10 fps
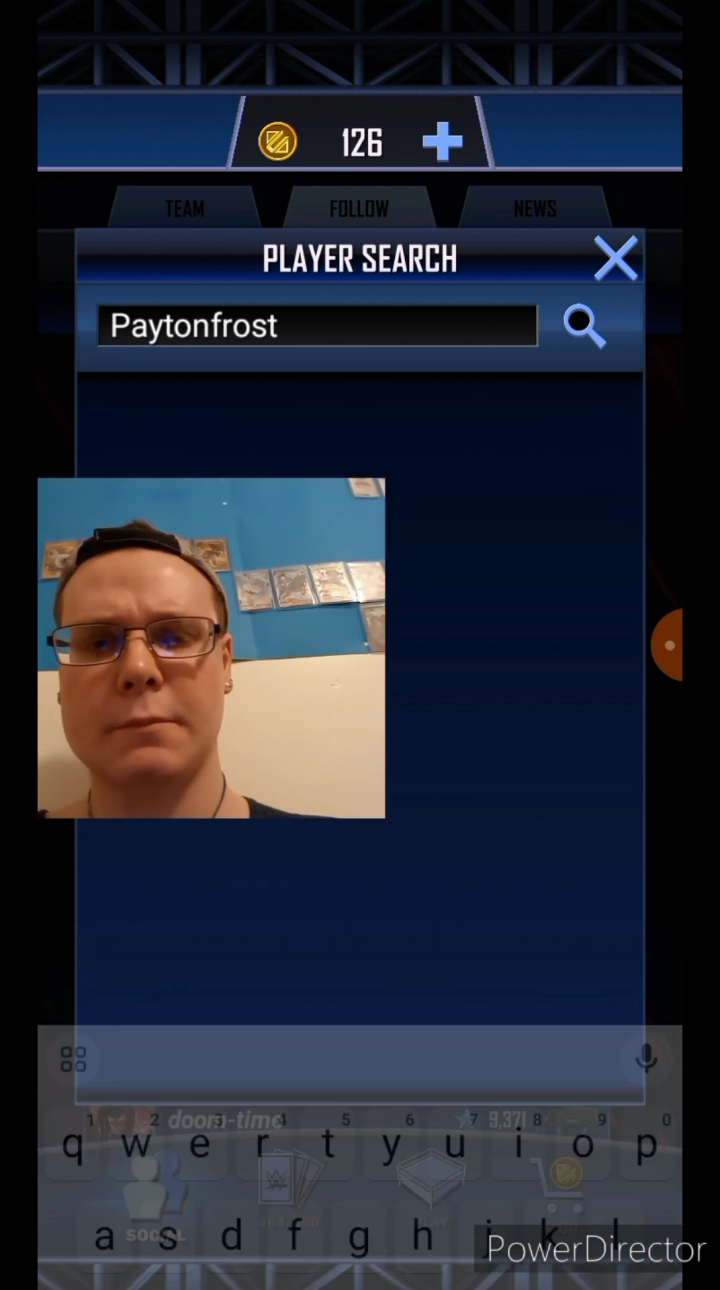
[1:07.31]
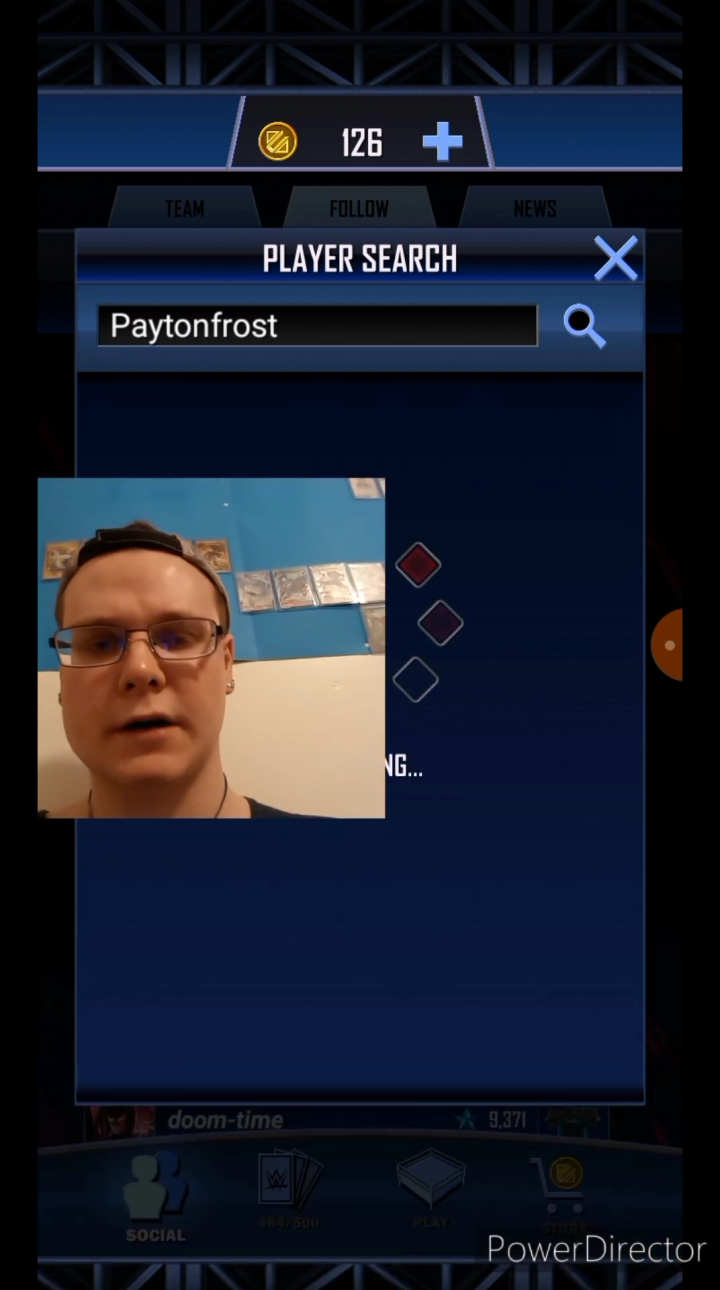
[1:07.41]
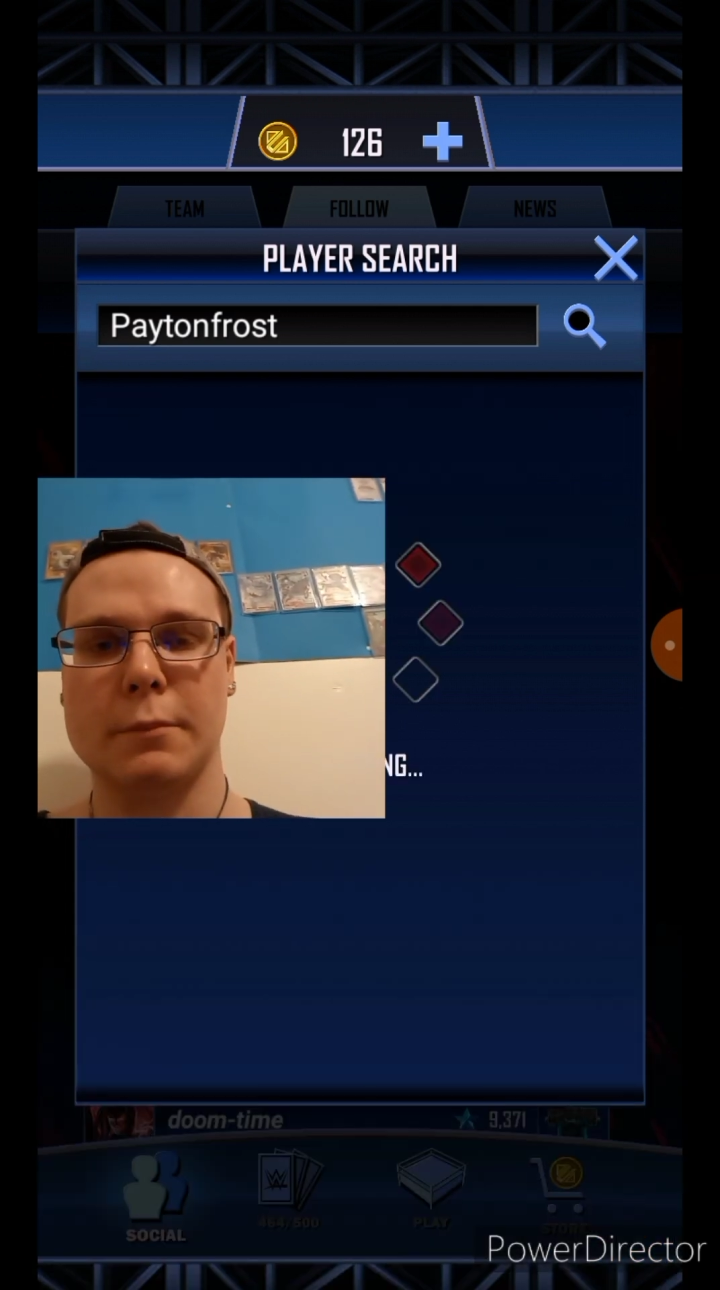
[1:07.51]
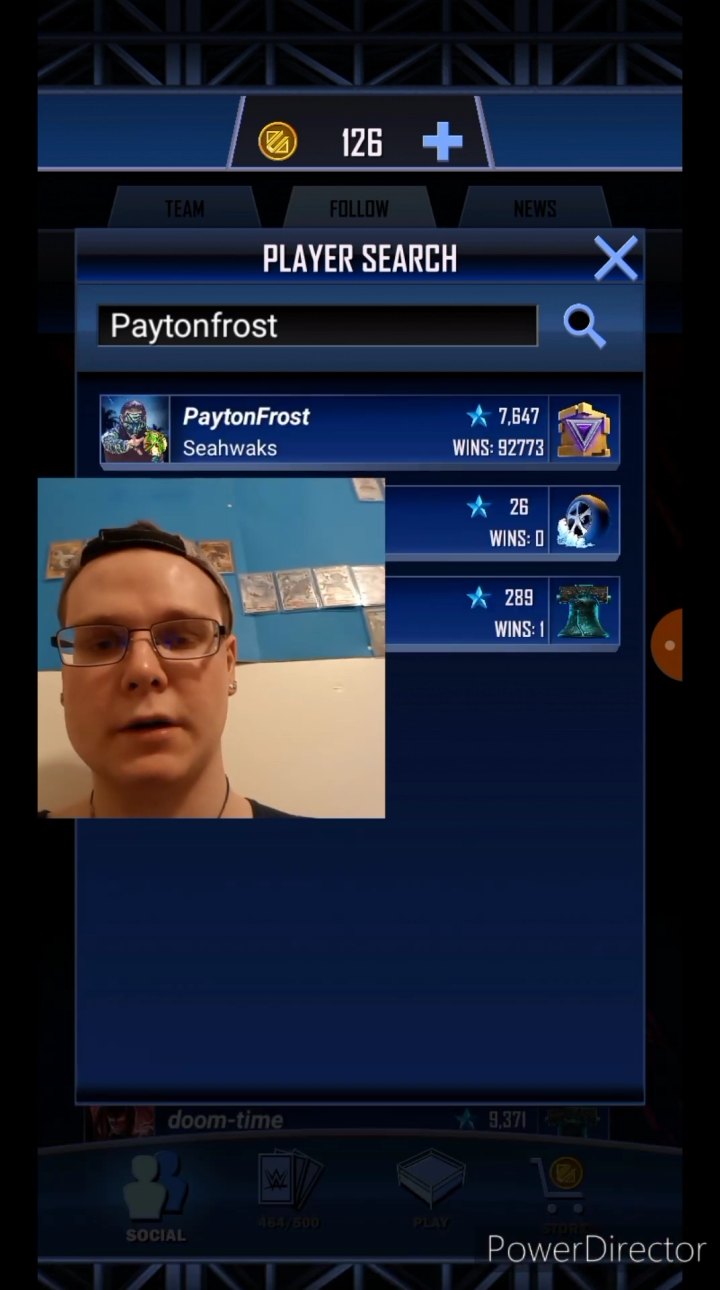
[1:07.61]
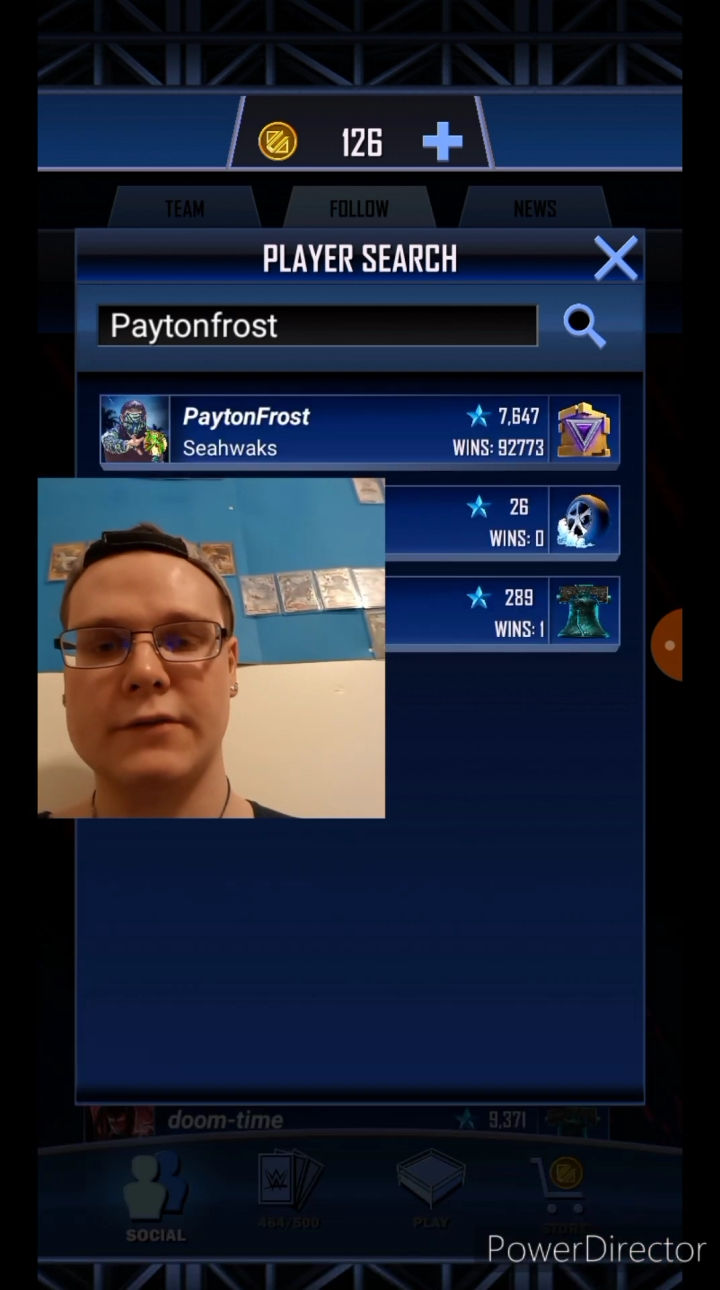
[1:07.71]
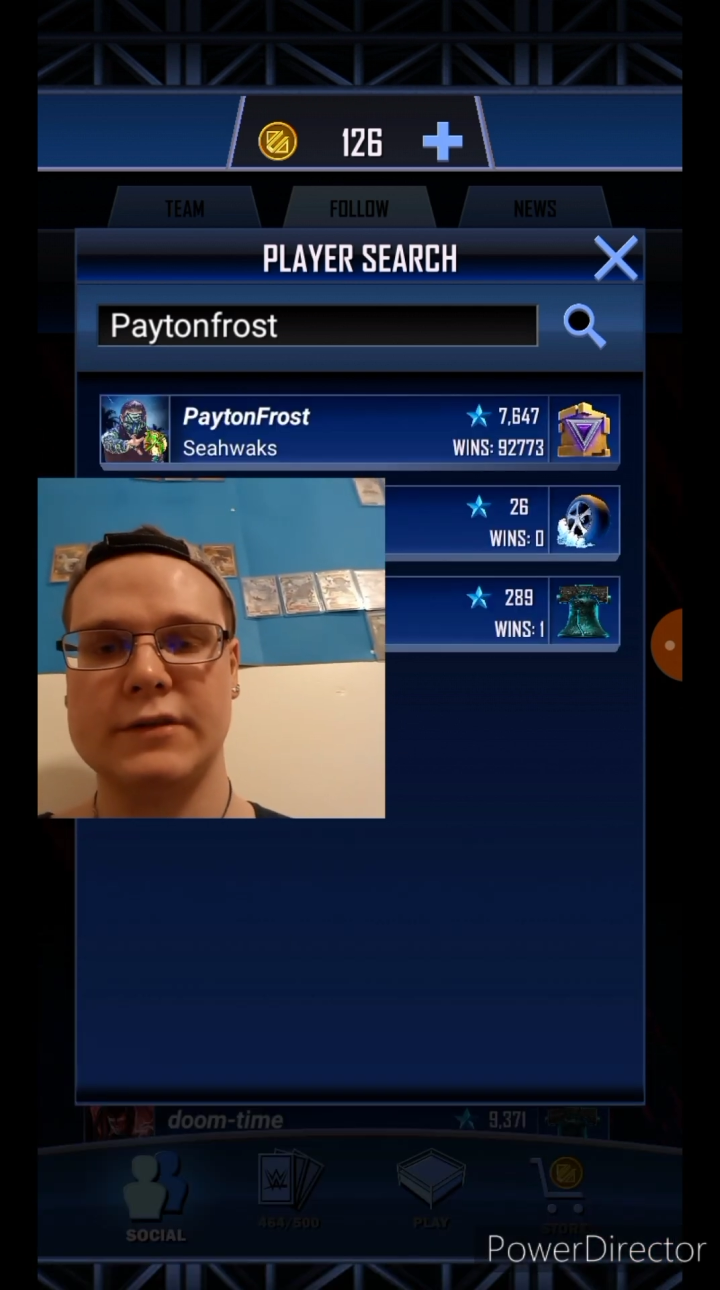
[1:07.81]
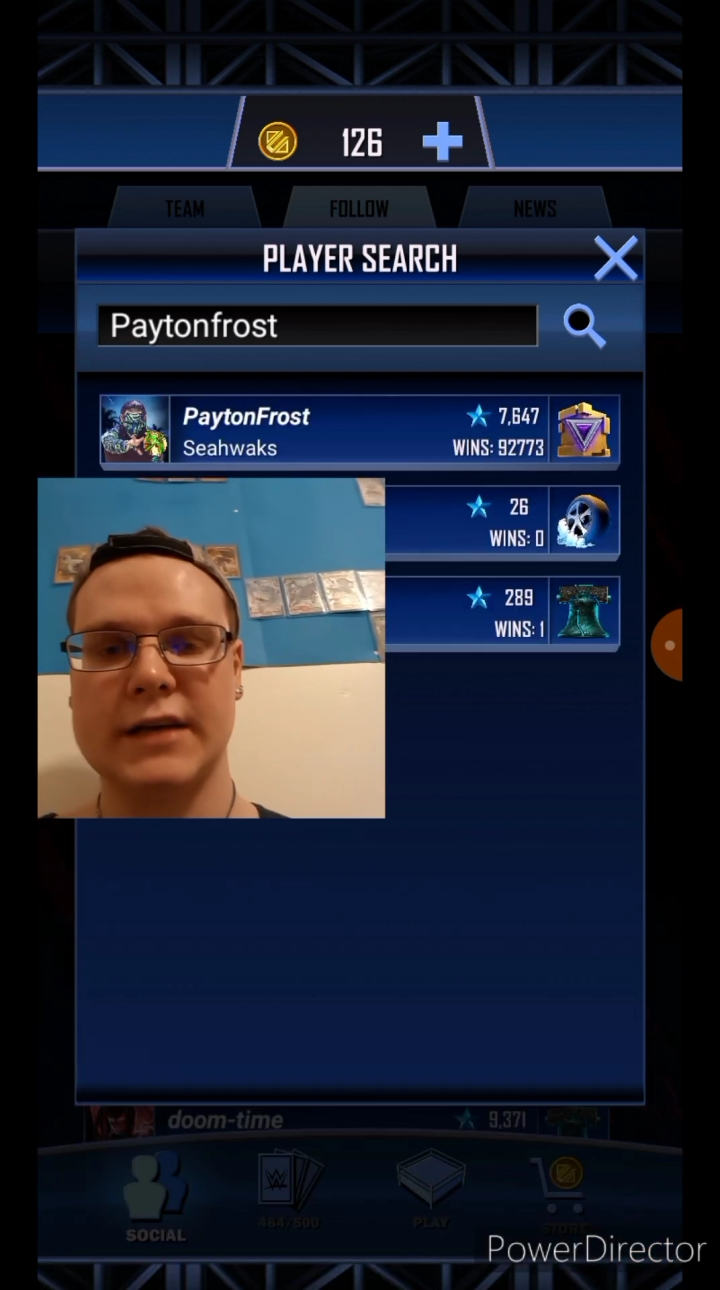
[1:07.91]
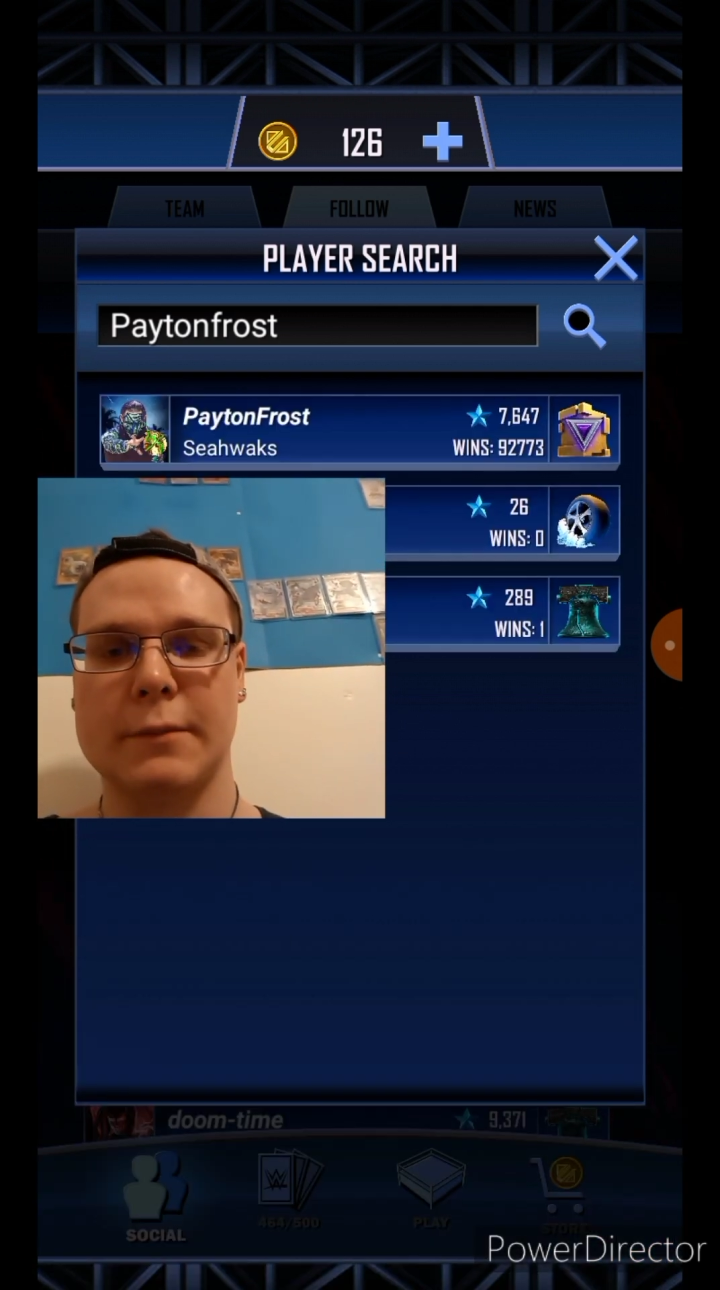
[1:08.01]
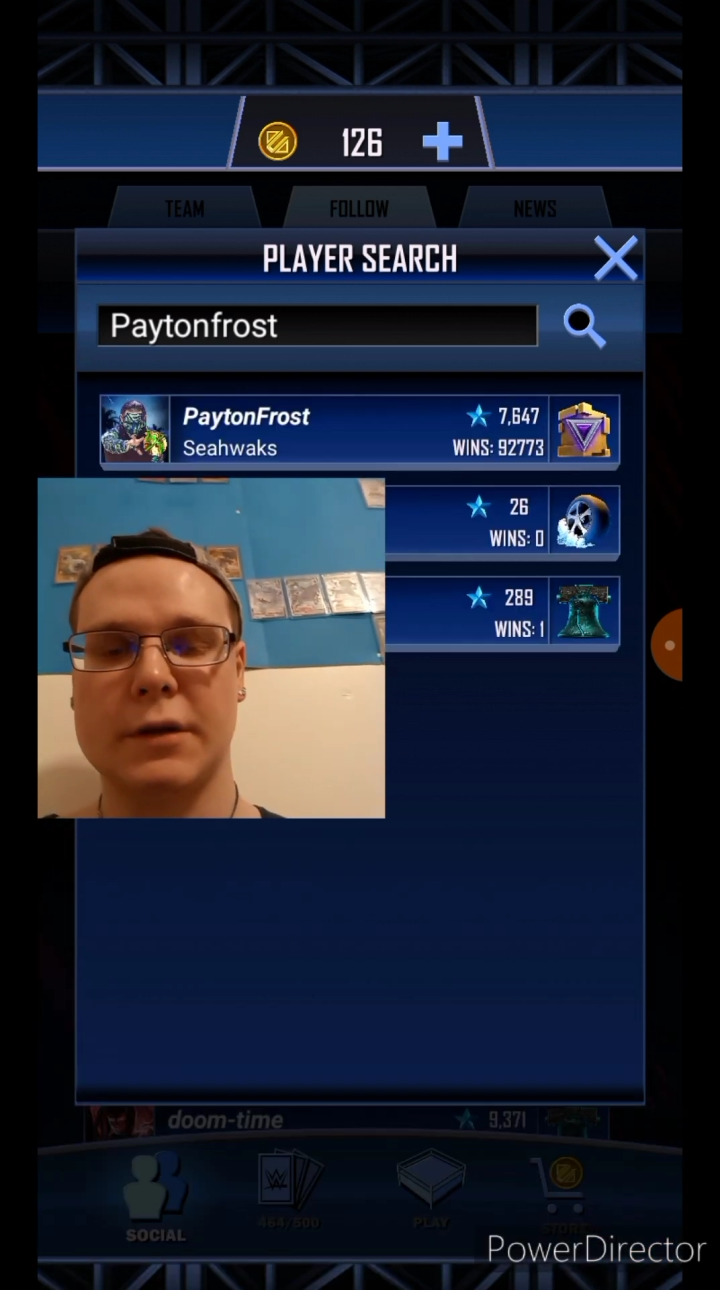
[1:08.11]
But but if you type